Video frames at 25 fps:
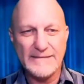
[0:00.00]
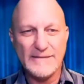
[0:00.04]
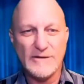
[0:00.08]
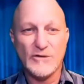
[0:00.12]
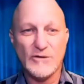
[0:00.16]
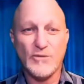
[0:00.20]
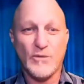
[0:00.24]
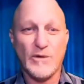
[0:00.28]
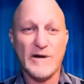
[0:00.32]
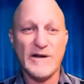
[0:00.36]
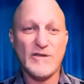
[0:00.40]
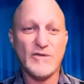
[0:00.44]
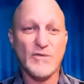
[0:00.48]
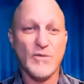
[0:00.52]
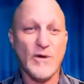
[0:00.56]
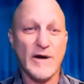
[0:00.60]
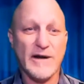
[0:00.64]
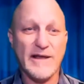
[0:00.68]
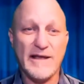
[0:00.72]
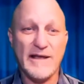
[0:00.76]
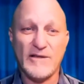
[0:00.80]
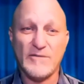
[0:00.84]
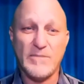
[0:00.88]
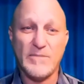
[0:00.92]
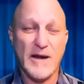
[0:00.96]

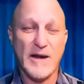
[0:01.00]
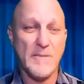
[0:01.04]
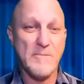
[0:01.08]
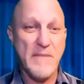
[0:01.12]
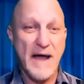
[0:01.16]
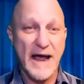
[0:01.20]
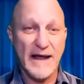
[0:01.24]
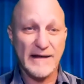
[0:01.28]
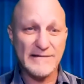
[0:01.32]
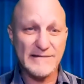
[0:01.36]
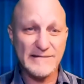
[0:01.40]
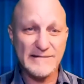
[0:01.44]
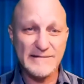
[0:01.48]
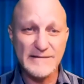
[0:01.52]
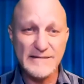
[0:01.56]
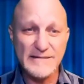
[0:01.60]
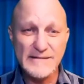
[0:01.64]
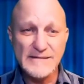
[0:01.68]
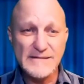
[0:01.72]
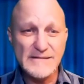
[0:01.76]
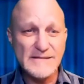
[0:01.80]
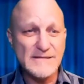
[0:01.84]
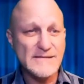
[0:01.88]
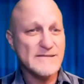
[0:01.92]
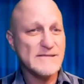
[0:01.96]
2020 has been a mess.
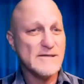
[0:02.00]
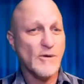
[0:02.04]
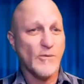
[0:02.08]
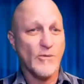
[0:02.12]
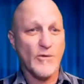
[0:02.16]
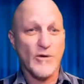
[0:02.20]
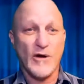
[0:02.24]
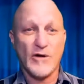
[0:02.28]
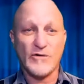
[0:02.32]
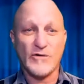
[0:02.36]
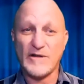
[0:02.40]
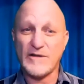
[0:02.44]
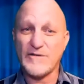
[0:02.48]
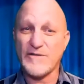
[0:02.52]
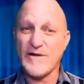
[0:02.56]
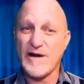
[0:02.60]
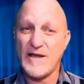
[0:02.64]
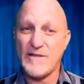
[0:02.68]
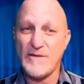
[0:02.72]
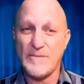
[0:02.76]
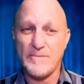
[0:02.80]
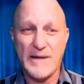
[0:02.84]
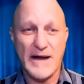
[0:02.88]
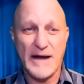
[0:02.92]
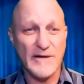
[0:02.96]
We're all trying to figure
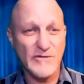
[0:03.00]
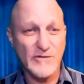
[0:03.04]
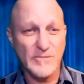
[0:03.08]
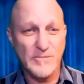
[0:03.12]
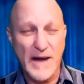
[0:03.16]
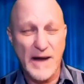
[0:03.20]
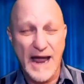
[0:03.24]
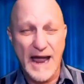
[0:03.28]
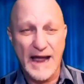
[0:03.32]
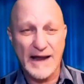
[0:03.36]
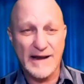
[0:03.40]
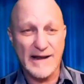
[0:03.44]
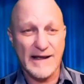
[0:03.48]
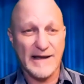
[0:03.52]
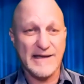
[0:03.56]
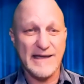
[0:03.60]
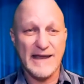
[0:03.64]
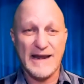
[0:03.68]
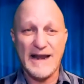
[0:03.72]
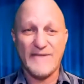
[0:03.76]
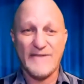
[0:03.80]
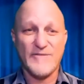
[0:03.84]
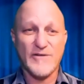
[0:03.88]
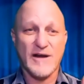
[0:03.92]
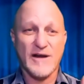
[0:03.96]
out how to bounce back. I
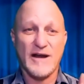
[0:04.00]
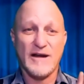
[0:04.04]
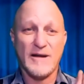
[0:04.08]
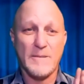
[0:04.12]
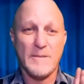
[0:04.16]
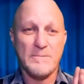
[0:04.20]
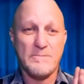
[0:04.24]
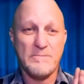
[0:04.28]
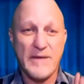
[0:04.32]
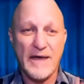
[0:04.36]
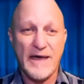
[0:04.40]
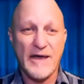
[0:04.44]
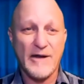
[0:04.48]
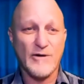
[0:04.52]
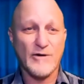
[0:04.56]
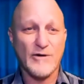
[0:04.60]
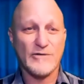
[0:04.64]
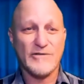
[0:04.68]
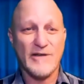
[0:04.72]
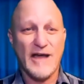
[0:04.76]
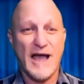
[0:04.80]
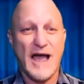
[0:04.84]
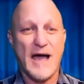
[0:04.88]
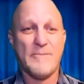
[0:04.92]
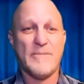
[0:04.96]
cannot figure out a better
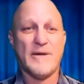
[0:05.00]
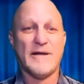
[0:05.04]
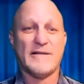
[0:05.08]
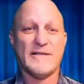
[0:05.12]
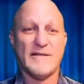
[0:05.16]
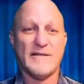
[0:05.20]
topic